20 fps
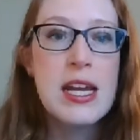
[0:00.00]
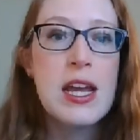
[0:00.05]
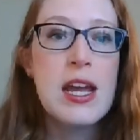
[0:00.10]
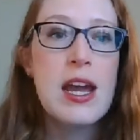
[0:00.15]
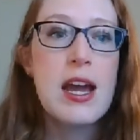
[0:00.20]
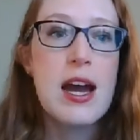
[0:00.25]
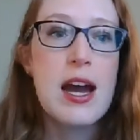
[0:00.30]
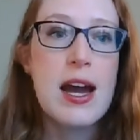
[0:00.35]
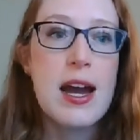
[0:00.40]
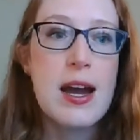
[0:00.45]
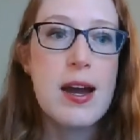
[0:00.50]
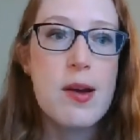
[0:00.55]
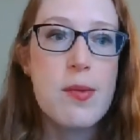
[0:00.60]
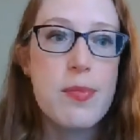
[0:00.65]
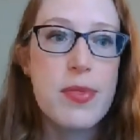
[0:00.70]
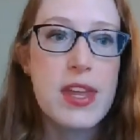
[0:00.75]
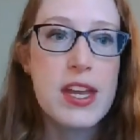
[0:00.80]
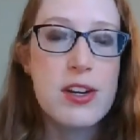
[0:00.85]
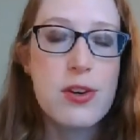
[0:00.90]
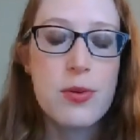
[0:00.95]

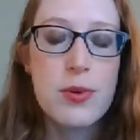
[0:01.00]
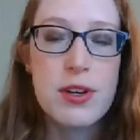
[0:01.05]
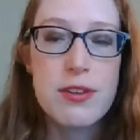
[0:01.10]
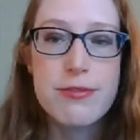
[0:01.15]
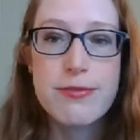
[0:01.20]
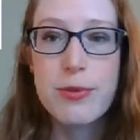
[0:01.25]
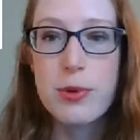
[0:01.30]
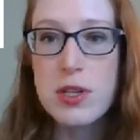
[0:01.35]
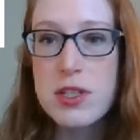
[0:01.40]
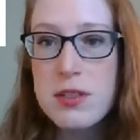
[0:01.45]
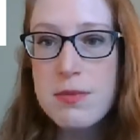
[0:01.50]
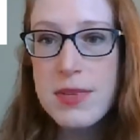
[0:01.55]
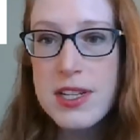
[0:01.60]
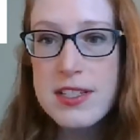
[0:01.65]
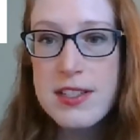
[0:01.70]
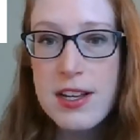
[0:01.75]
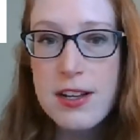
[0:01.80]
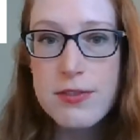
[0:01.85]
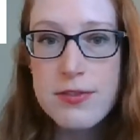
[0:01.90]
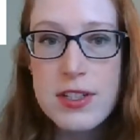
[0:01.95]
I don't want to force
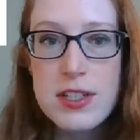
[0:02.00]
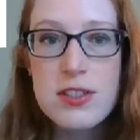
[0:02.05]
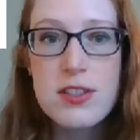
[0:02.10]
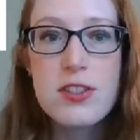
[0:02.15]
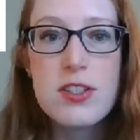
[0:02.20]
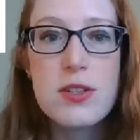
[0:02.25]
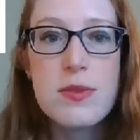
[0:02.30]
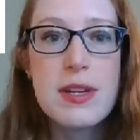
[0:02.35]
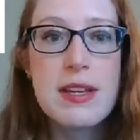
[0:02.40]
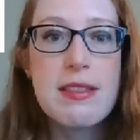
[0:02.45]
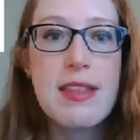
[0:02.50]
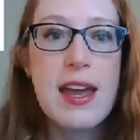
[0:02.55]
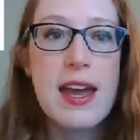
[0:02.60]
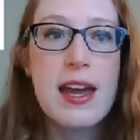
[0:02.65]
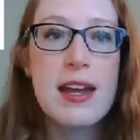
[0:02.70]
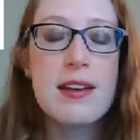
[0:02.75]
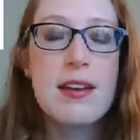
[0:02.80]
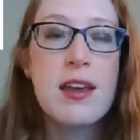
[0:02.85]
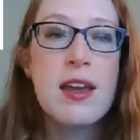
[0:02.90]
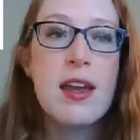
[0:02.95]
myself into doing
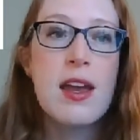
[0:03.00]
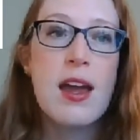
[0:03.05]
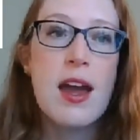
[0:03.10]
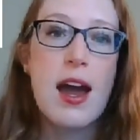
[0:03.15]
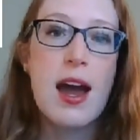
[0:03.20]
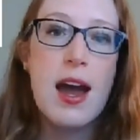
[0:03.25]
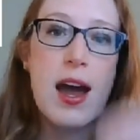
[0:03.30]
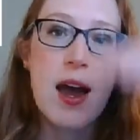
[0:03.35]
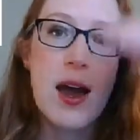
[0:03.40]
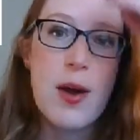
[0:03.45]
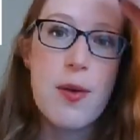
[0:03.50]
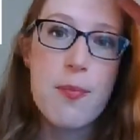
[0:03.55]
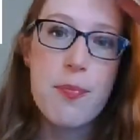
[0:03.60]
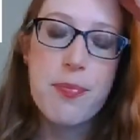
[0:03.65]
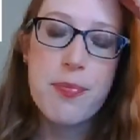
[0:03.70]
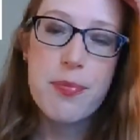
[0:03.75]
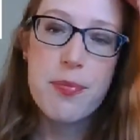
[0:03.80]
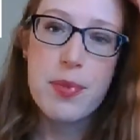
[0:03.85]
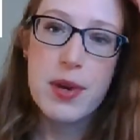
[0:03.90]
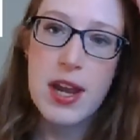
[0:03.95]
that,
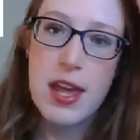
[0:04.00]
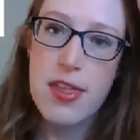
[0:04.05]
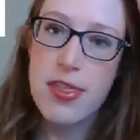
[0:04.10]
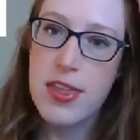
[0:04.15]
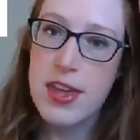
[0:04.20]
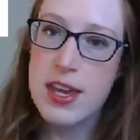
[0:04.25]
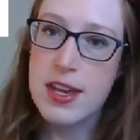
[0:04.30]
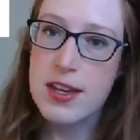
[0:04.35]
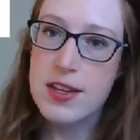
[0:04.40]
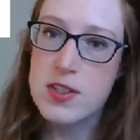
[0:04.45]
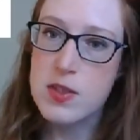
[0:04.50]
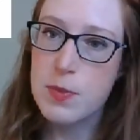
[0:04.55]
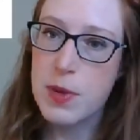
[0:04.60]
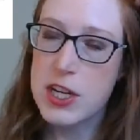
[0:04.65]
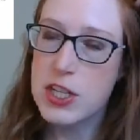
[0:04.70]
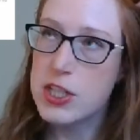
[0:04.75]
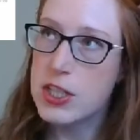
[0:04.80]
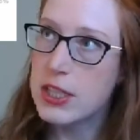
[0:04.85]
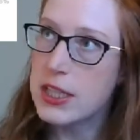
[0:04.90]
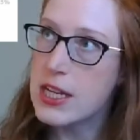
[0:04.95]
but I think
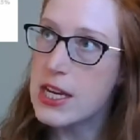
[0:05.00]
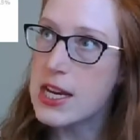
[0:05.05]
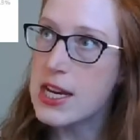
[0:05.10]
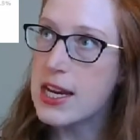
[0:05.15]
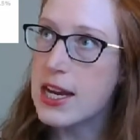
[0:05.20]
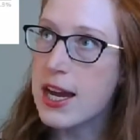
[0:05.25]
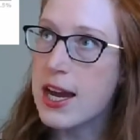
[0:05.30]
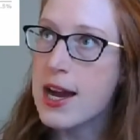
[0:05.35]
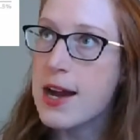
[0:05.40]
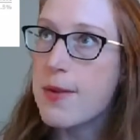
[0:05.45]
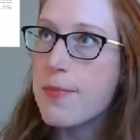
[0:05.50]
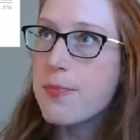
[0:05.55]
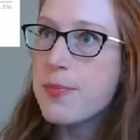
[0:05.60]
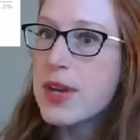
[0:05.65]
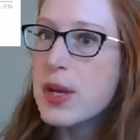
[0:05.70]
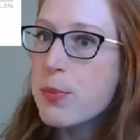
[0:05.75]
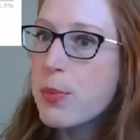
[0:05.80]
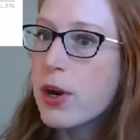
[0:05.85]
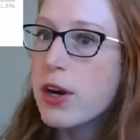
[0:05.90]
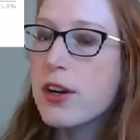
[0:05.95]
especially
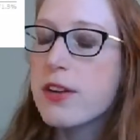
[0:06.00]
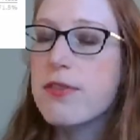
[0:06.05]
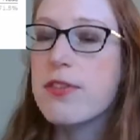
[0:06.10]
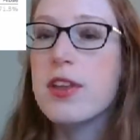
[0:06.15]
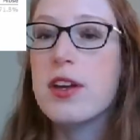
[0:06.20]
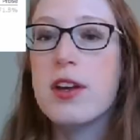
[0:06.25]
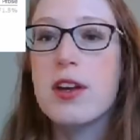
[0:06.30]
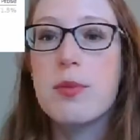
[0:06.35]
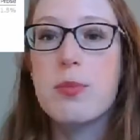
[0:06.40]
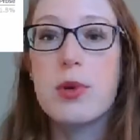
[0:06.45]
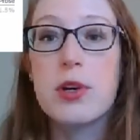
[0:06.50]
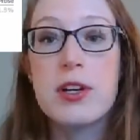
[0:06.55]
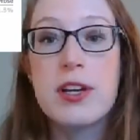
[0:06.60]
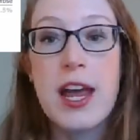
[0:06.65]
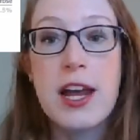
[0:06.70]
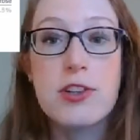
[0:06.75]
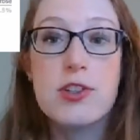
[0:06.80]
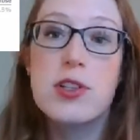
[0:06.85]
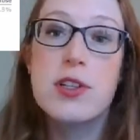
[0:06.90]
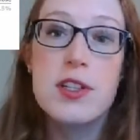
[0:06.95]
being part of the Book
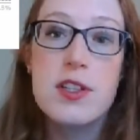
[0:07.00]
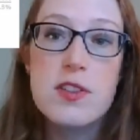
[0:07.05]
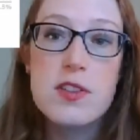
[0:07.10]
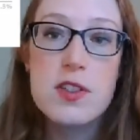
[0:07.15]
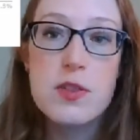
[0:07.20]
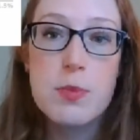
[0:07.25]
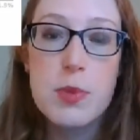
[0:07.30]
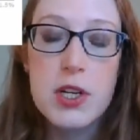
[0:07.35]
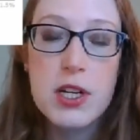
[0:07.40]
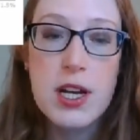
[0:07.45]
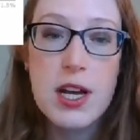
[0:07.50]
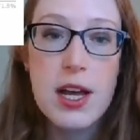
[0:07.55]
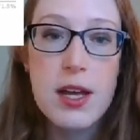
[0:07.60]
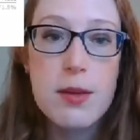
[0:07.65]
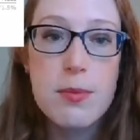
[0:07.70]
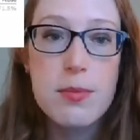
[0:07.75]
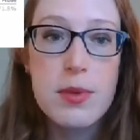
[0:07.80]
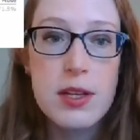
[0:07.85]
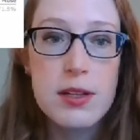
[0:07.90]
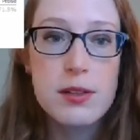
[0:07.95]
Naturalists Book
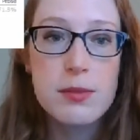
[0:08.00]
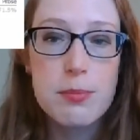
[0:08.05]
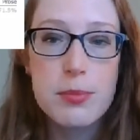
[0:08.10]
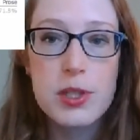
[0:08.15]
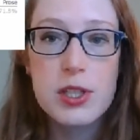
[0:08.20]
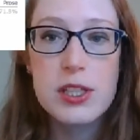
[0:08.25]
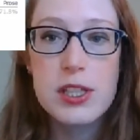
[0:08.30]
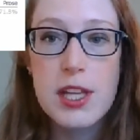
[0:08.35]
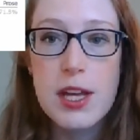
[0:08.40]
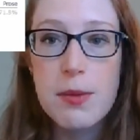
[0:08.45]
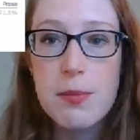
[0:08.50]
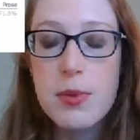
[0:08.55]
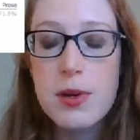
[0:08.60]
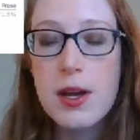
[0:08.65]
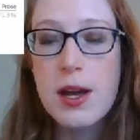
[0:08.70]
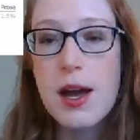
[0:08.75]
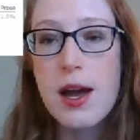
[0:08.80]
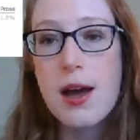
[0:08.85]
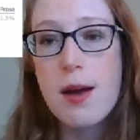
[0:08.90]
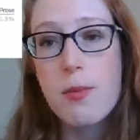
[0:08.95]
Club
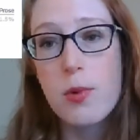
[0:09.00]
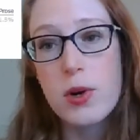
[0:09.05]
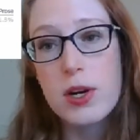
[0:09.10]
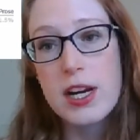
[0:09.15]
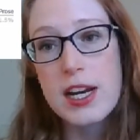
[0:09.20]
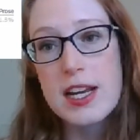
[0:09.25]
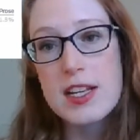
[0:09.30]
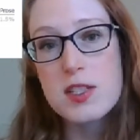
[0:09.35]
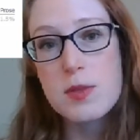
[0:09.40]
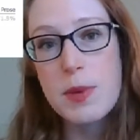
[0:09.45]
organized by